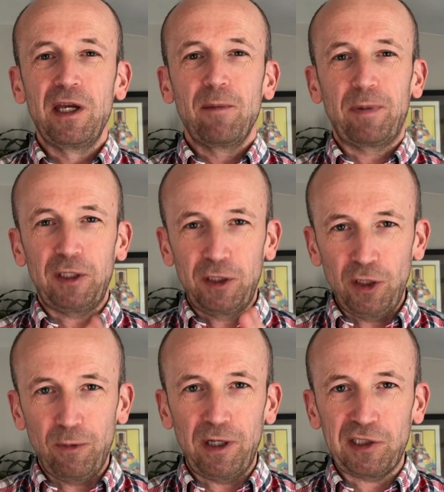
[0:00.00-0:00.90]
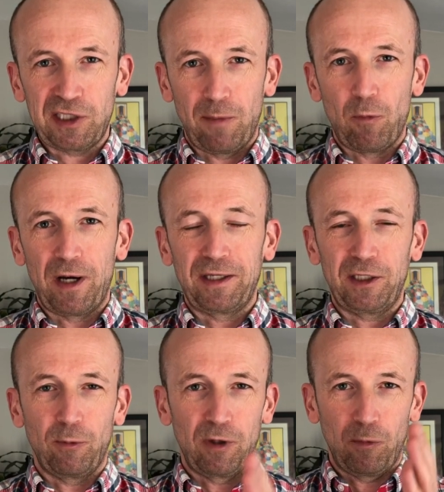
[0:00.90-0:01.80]
But you are someone,
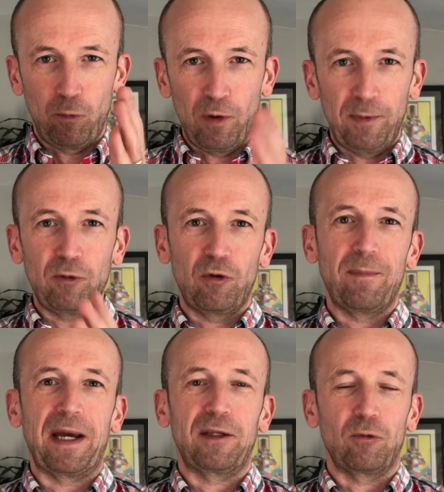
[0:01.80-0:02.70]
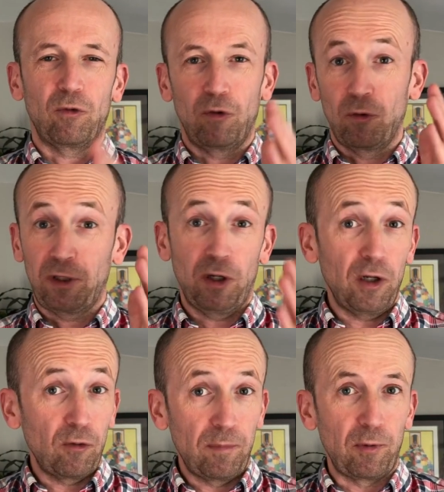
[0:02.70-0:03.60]
you are a woman or a man, or a girl
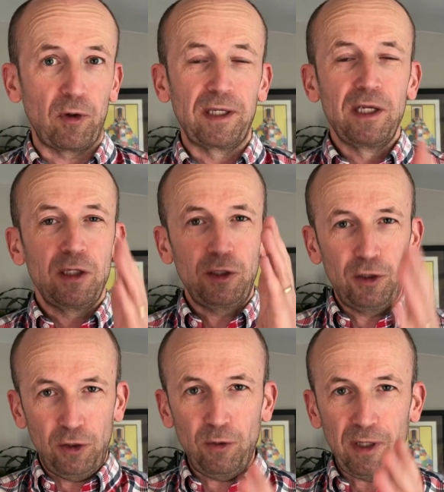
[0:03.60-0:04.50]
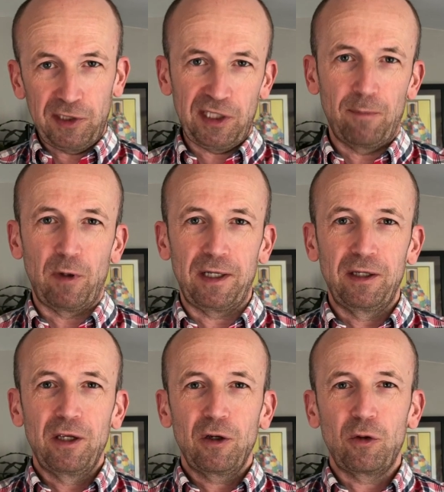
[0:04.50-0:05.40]
or a boy. You are someone
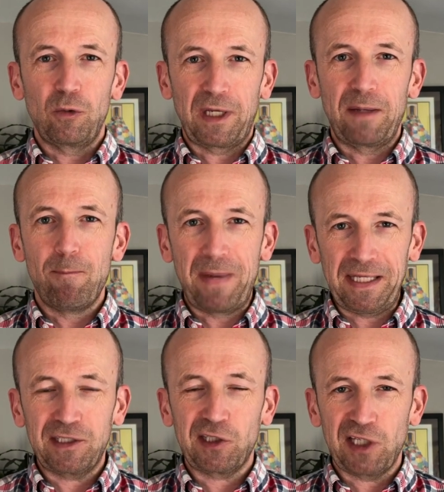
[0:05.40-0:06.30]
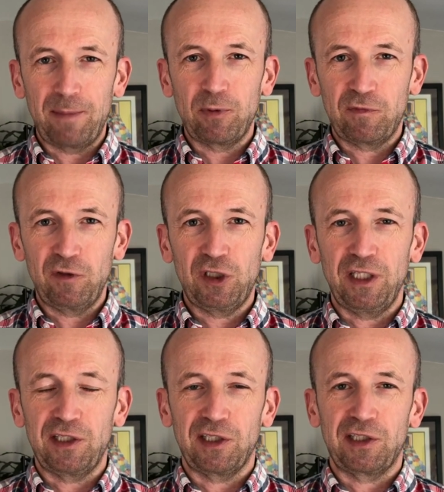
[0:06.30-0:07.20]
who can make disciples for
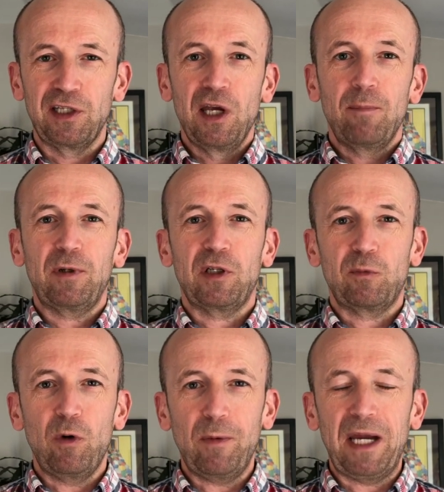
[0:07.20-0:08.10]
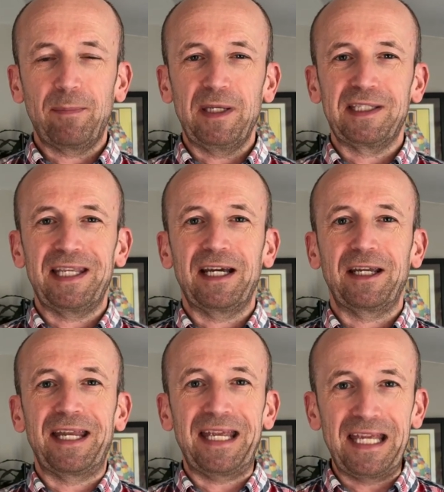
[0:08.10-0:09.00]
Jesus, because what will happen is they're
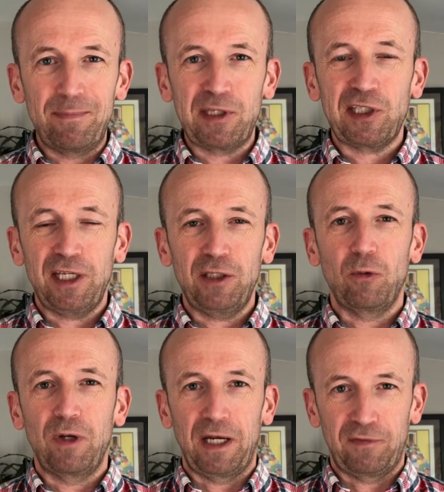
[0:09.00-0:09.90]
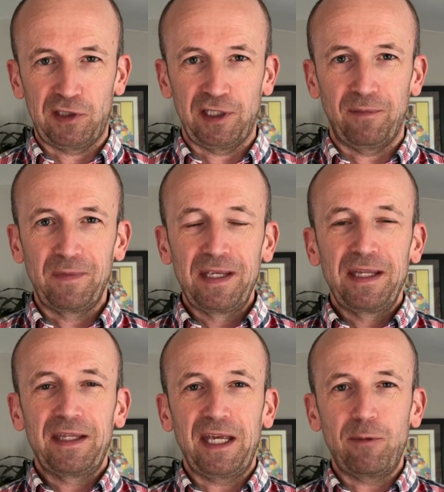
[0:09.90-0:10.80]
going to imitate your lifestyle.
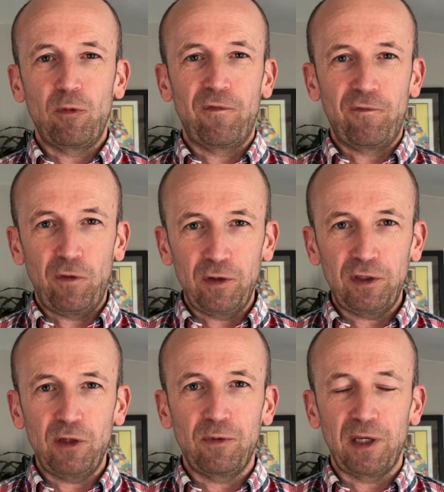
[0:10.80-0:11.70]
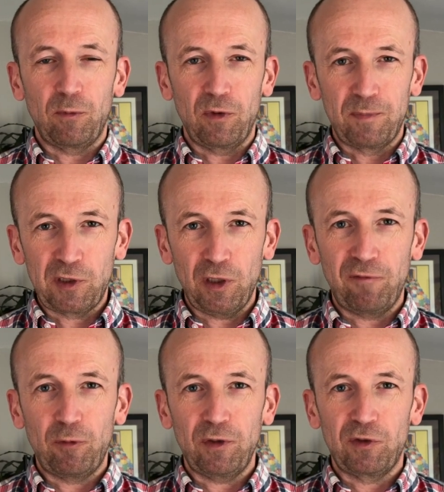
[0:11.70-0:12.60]
They will follow you. They will observe
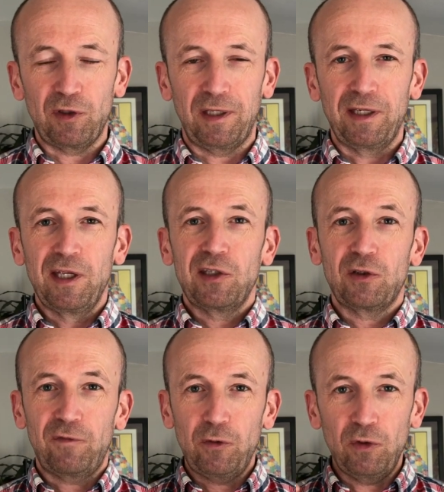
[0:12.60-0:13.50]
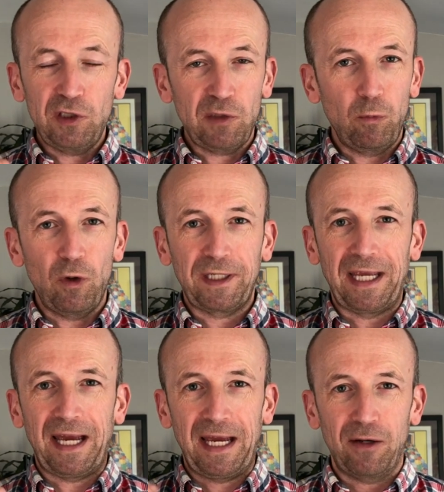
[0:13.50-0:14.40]
what you're doing. So if you're just working
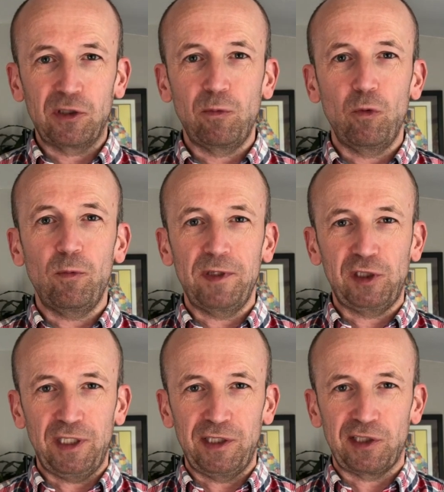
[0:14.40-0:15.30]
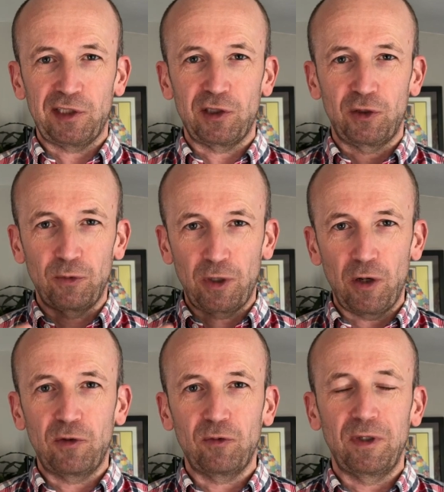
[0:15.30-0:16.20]
out how to walk with Jesus as you go
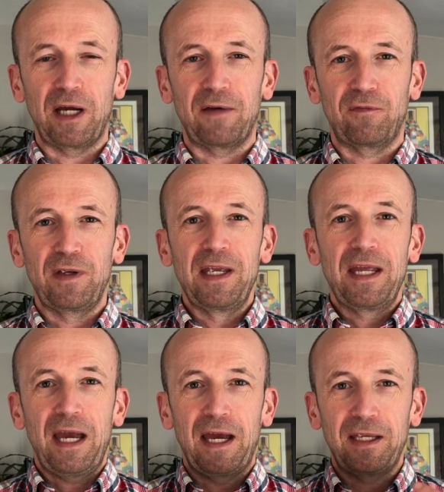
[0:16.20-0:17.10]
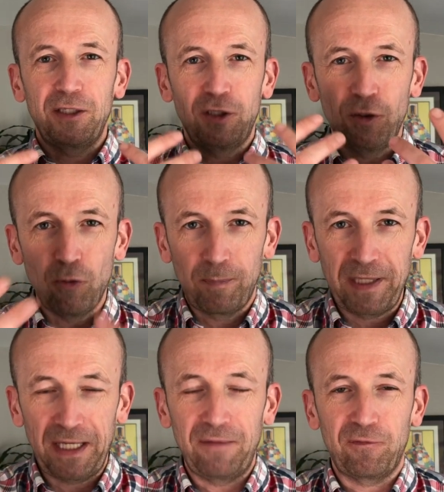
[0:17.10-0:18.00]
through life, you will
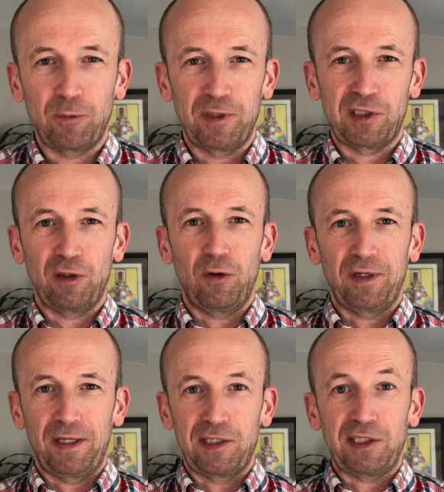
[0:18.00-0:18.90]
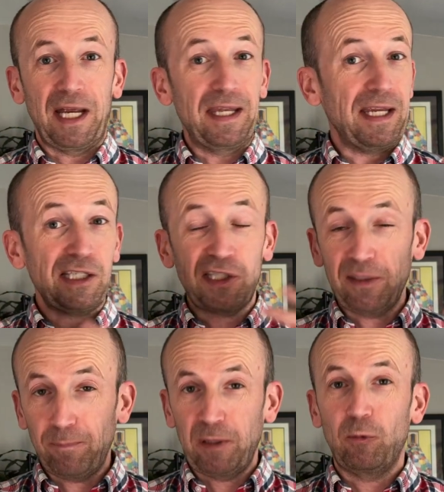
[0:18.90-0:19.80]
be an influencer on others. And that's
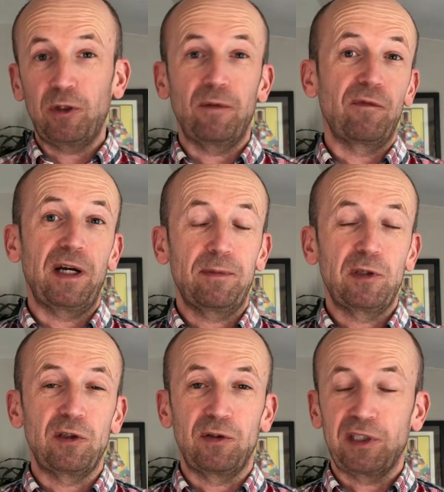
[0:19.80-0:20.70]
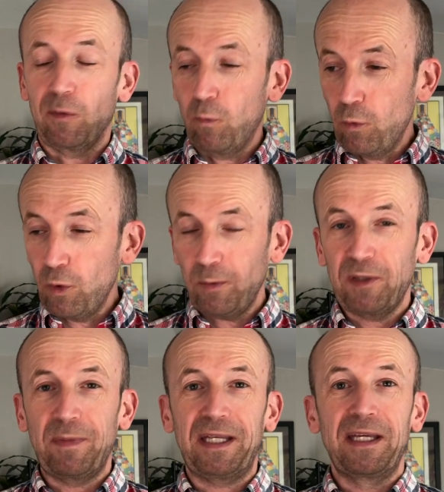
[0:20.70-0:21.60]
simply what you invite them to do. Say, walk with
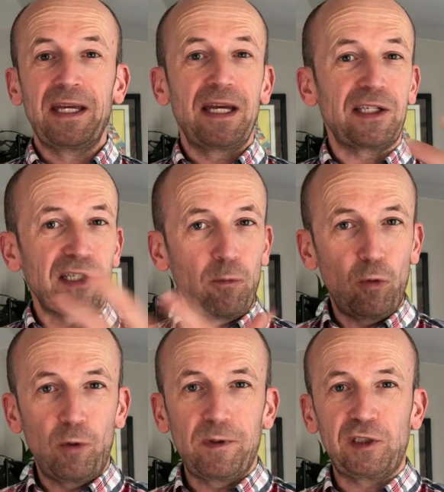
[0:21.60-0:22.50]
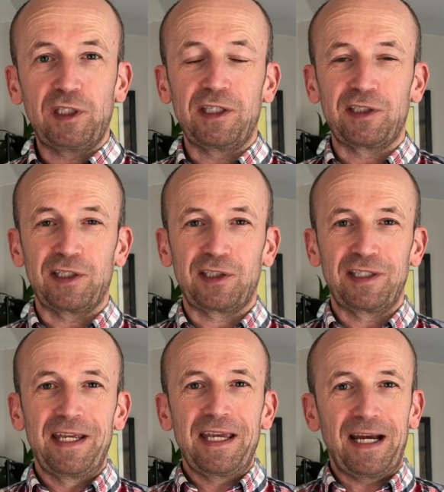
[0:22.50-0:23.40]
me as I walk with
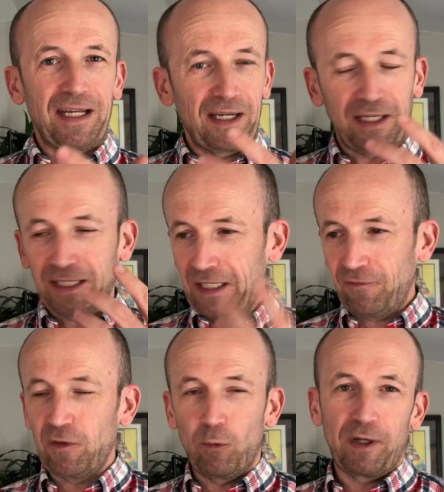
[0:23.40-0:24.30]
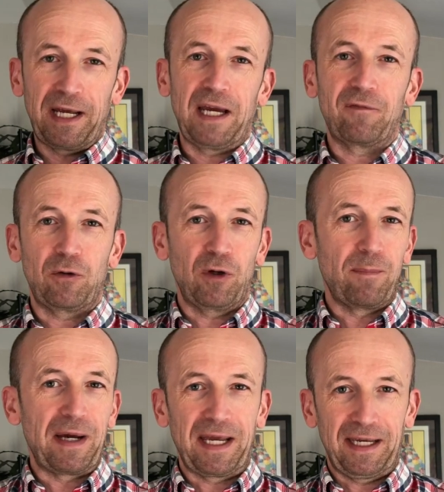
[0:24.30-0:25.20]
Jesus, and I'm going to give you what I have got in
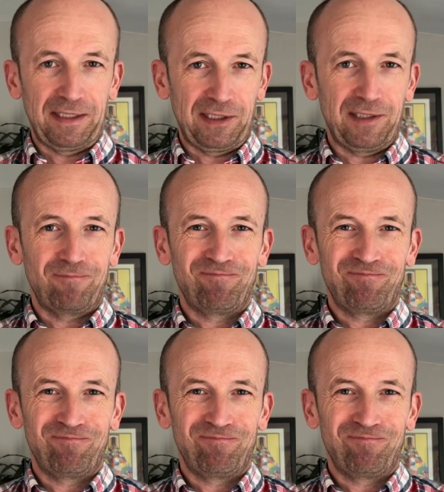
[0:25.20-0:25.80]
my hands.